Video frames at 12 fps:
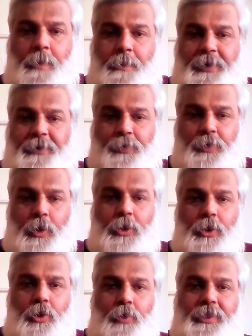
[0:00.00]
But if you
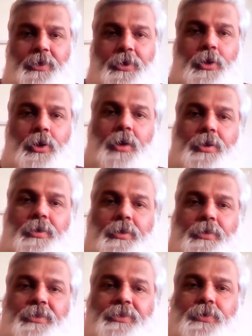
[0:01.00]
don't know whether or not
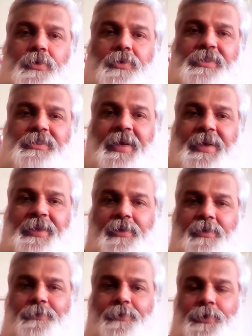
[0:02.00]
this course is
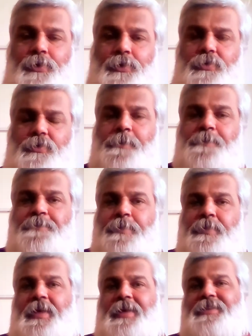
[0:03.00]
ideal for you,
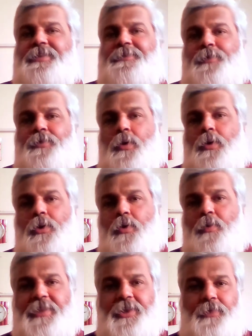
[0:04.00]
that is, if you don't know
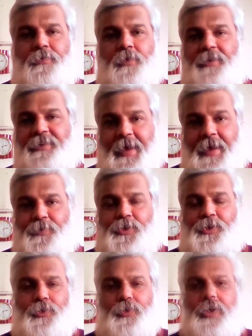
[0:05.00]
whether you've got the
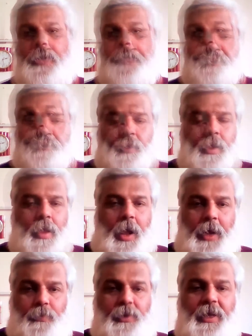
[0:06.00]
aptitude, I will